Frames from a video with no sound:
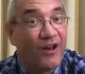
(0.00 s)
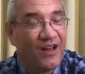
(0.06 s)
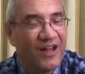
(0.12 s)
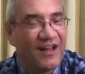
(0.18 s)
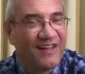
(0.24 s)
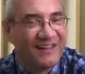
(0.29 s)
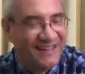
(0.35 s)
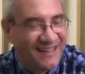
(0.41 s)

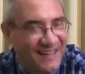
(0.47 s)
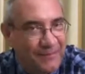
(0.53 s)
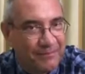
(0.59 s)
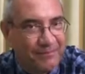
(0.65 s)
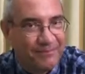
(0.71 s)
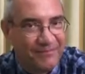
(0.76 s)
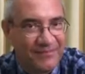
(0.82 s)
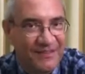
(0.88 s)
like
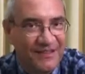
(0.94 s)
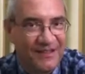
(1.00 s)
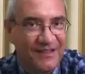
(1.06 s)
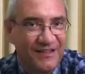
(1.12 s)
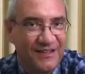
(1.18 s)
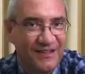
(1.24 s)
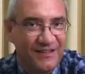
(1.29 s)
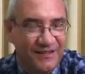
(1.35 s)
him
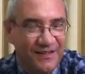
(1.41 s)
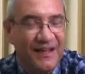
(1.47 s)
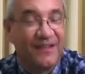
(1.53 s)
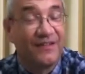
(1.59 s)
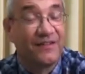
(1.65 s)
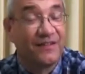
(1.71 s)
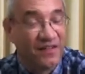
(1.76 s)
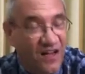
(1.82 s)

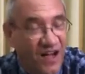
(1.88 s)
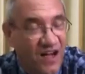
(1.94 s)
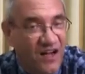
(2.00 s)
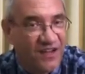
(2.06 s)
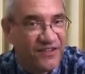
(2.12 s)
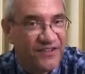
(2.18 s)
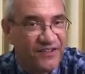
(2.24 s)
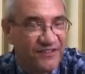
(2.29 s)
than
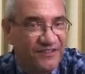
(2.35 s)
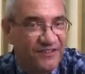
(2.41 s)
God.